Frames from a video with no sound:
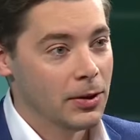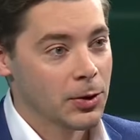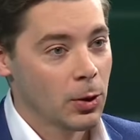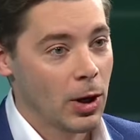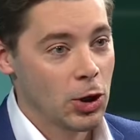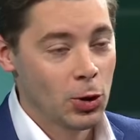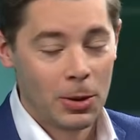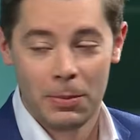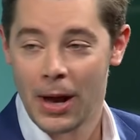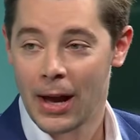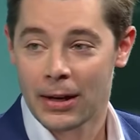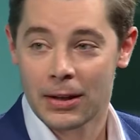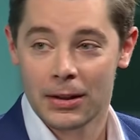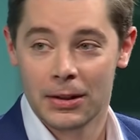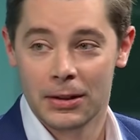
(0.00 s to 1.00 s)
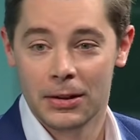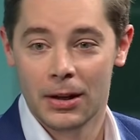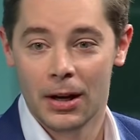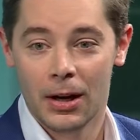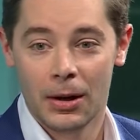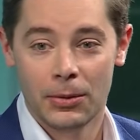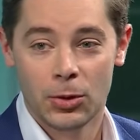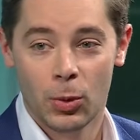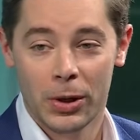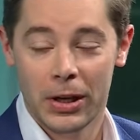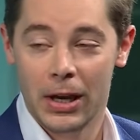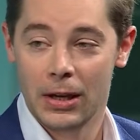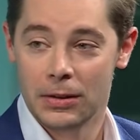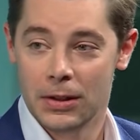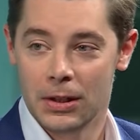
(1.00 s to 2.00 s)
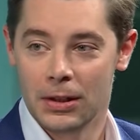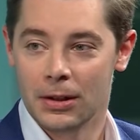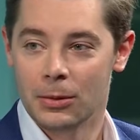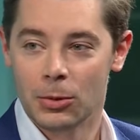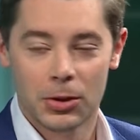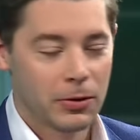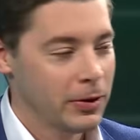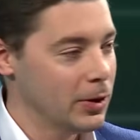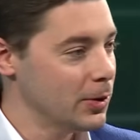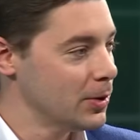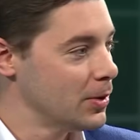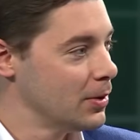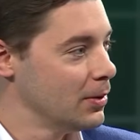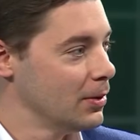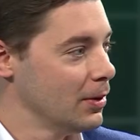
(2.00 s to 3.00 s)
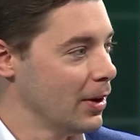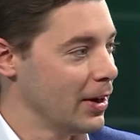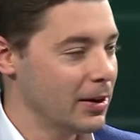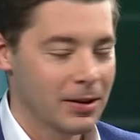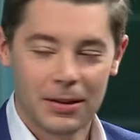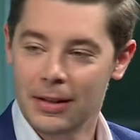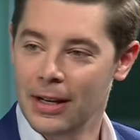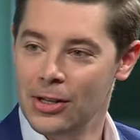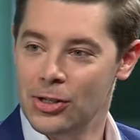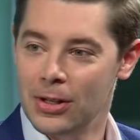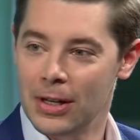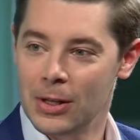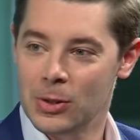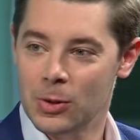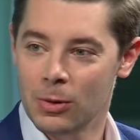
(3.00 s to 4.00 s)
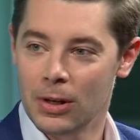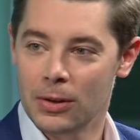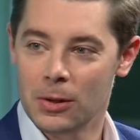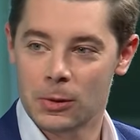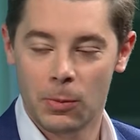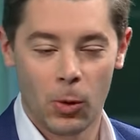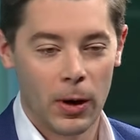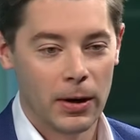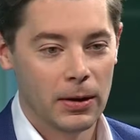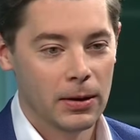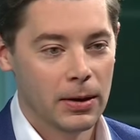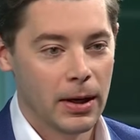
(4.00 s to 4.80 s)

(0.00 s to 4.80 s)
so I joined back in uh, 2018, which feels like ancient history at this point.